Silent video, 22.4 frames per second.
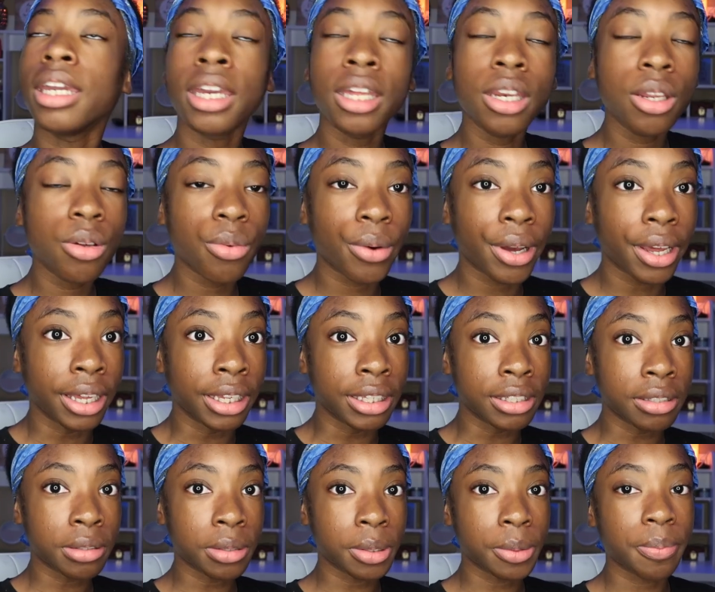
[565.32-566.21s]

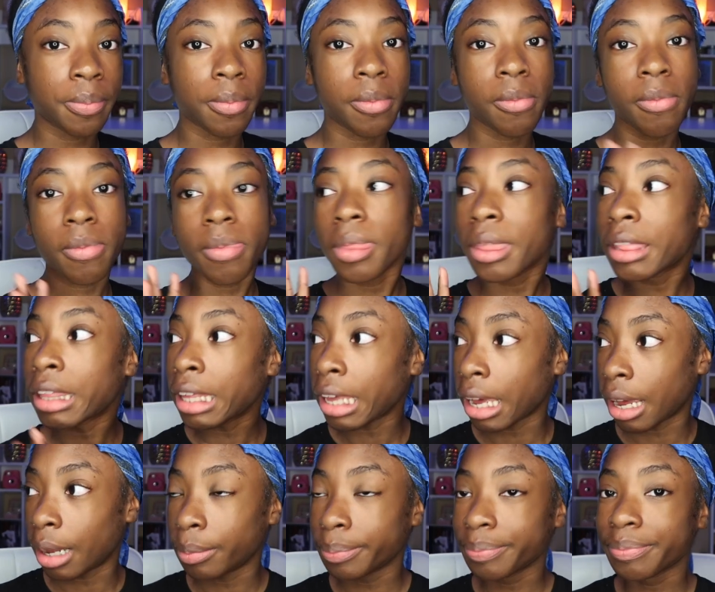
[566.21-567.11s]
Anyways,
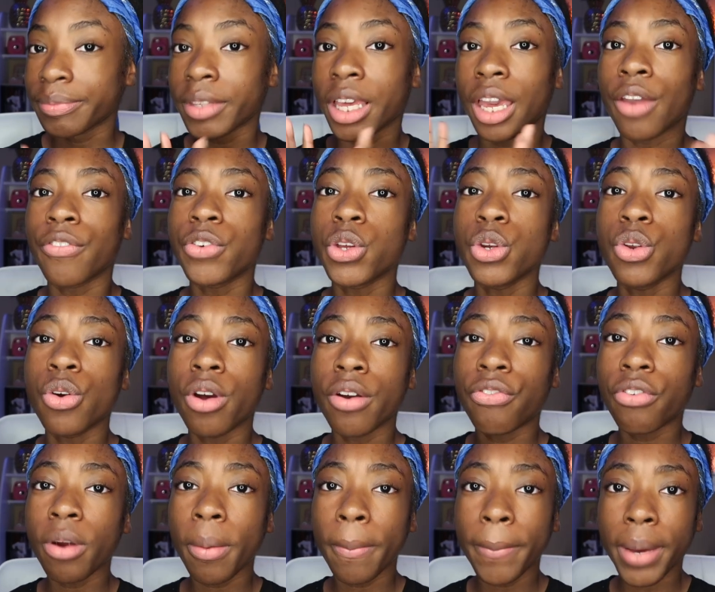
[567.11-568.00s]
yeah, if you
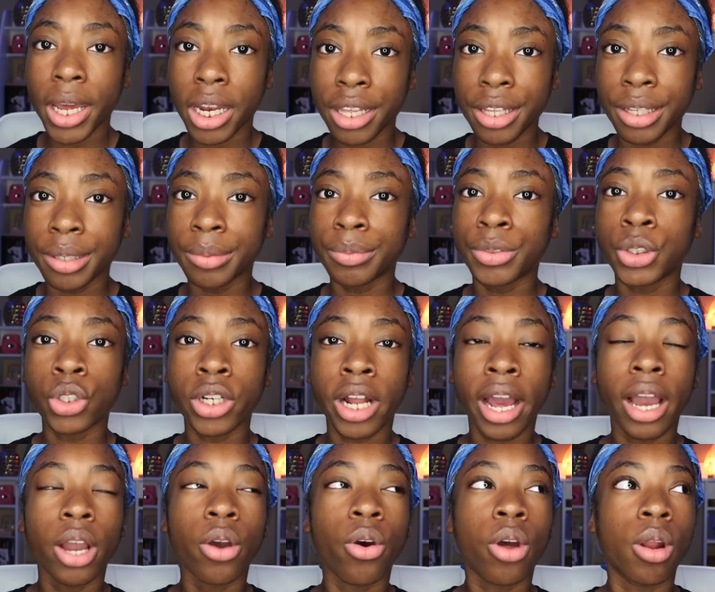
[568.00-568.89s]
do it for money, you're
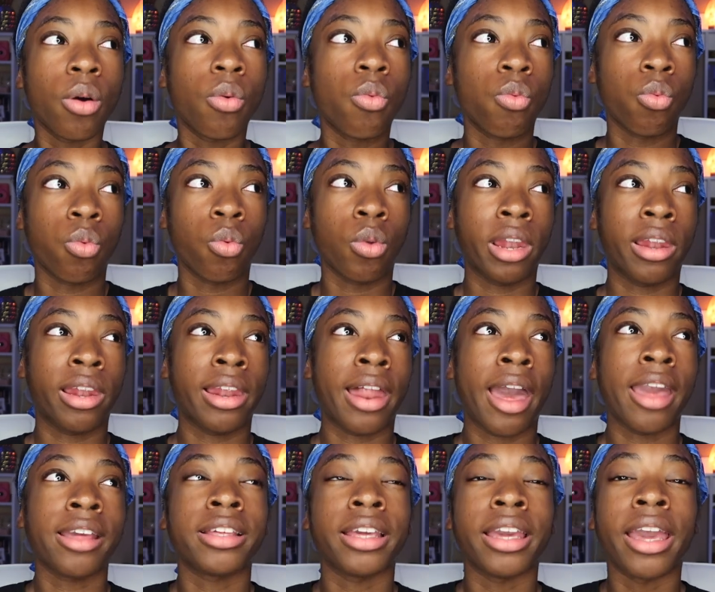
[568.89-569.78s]
not gonna
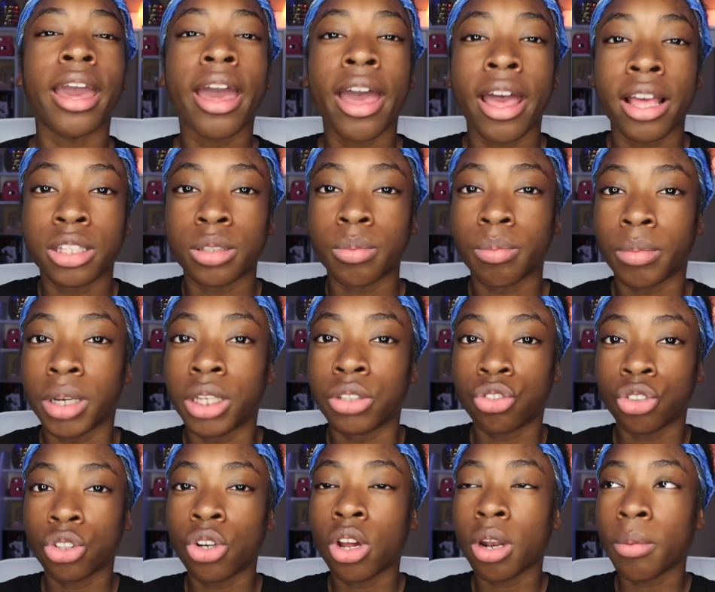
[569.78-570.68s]
like it as
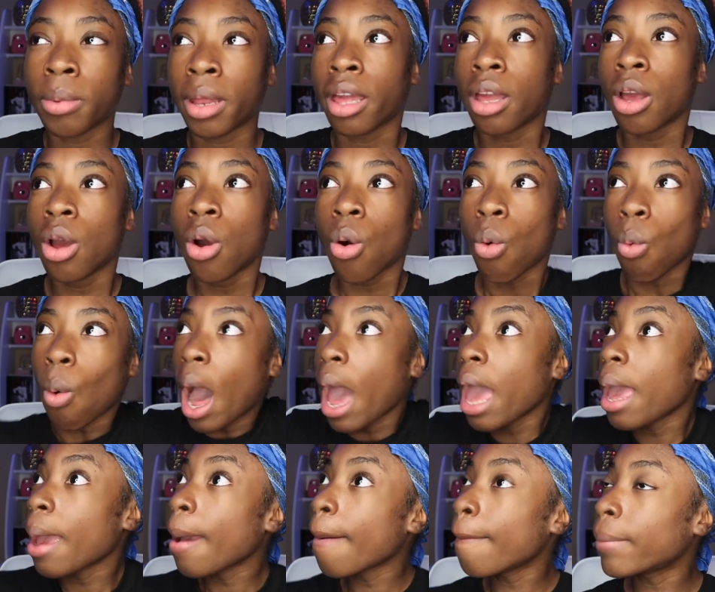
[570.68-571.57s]
much. You're gonna be like,
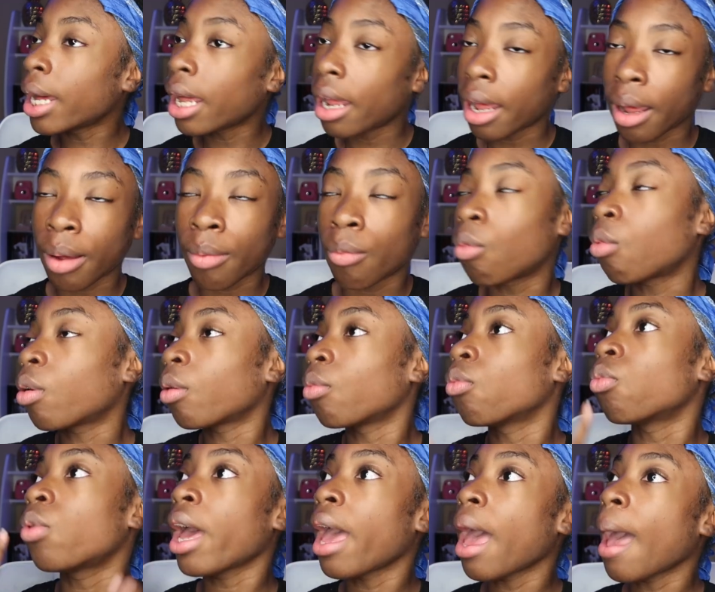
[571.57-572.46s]
why am I,
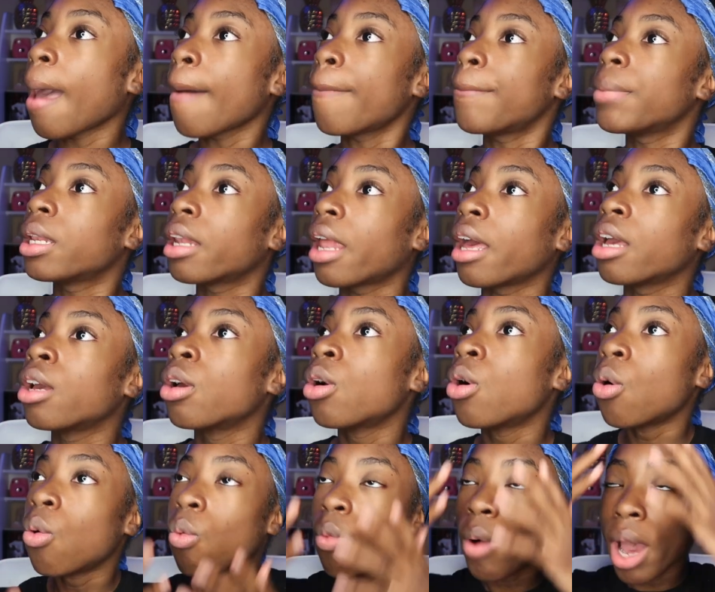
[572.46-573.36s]
what happened? Like,
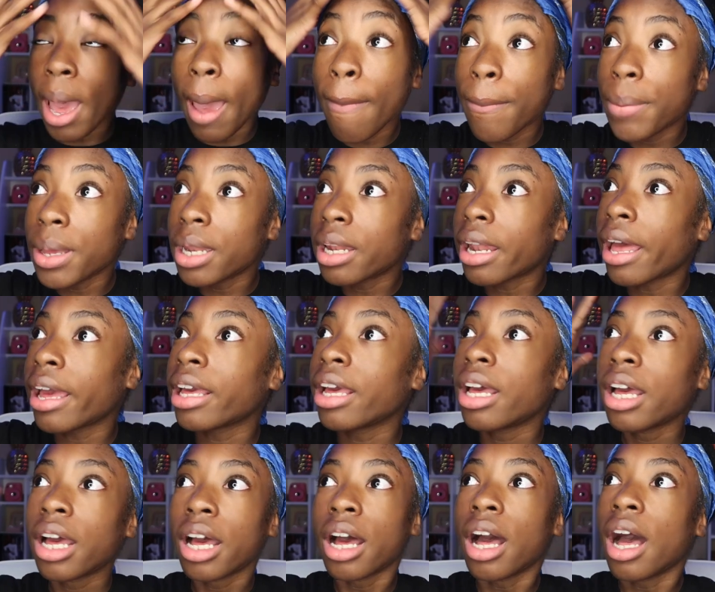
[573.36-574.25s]
what happened?
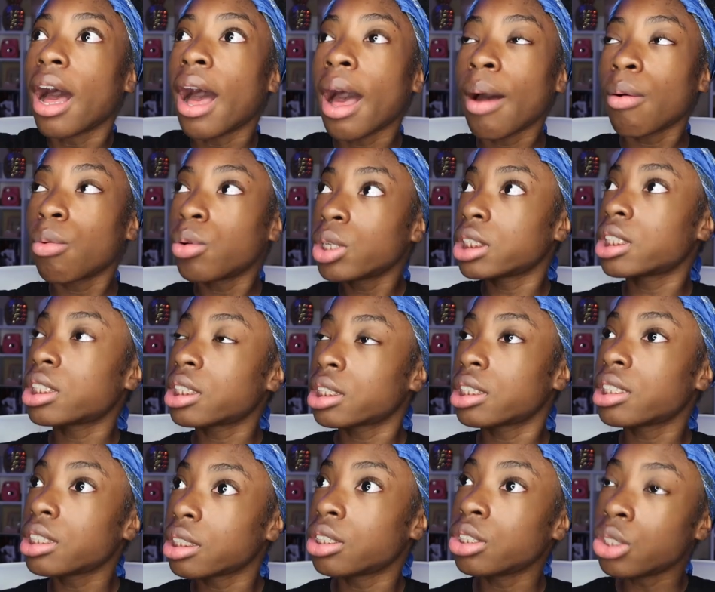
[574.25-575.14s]
Like, I was,
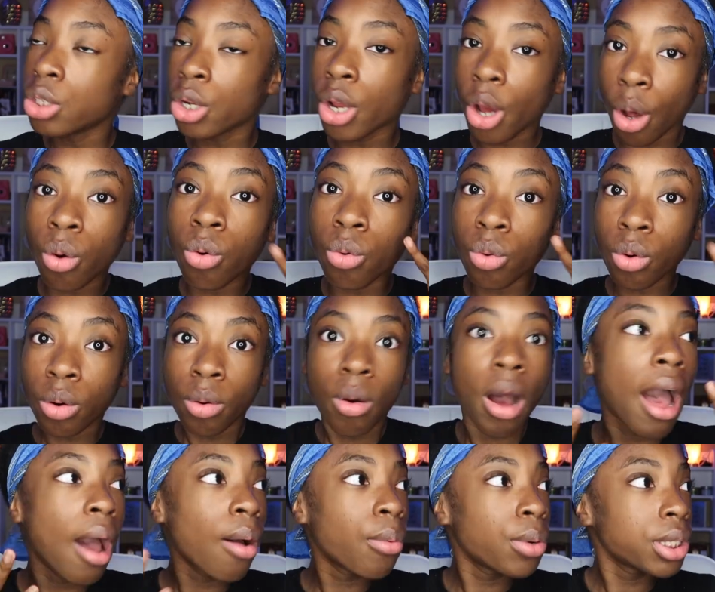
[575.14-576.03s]
you know,
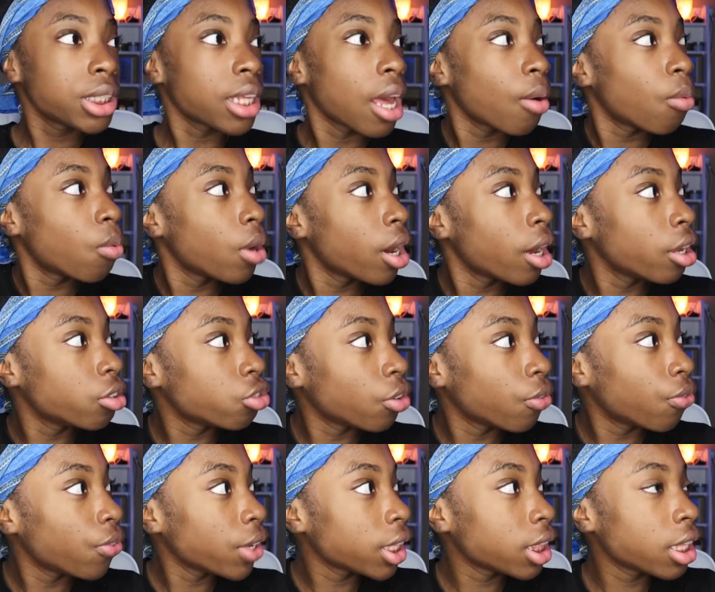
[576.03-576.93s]
I was at
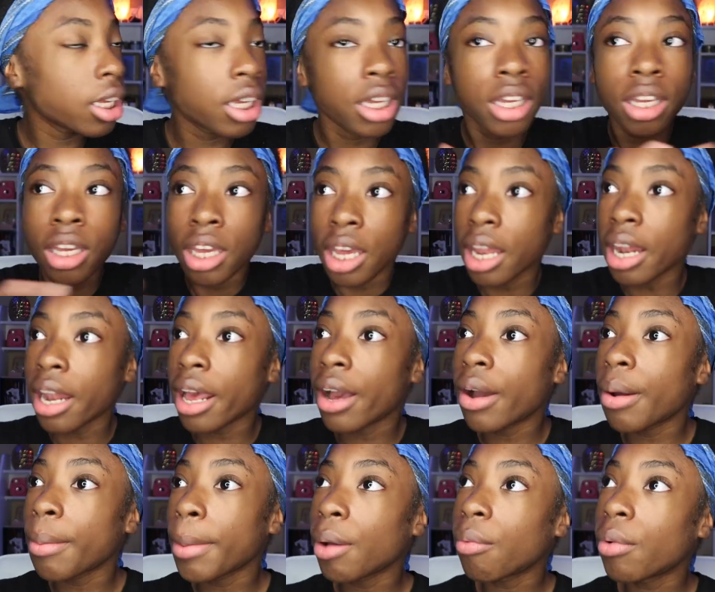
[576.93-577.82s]
150 and
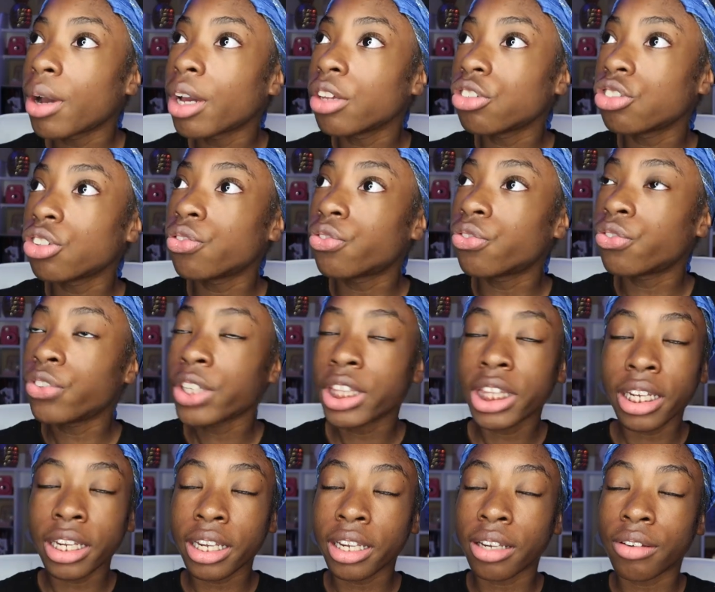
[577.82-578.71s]
now I'm at
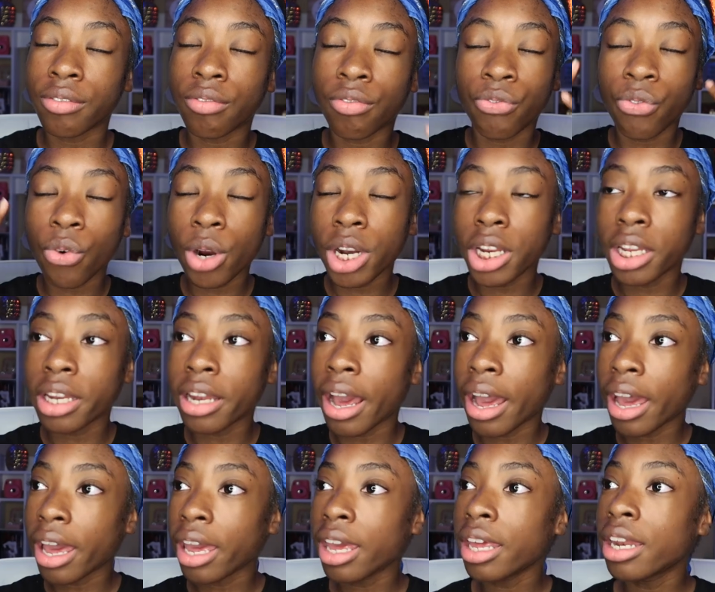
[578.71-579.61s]

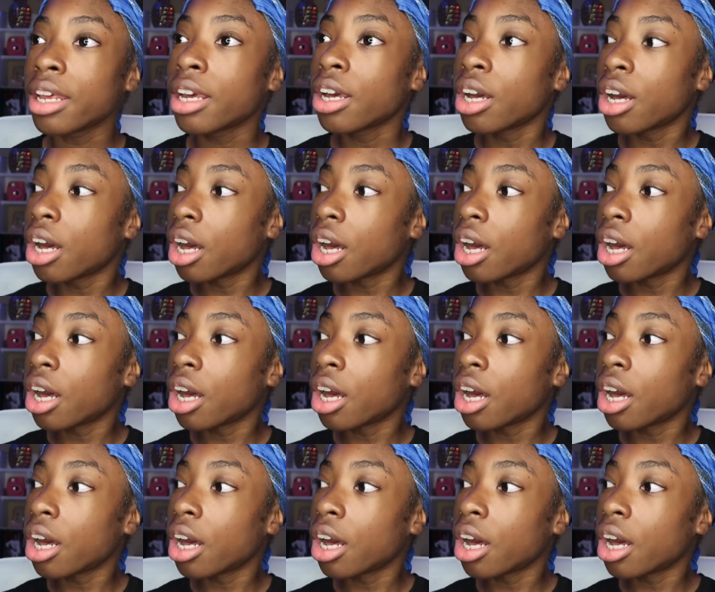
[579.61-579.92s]
150.49.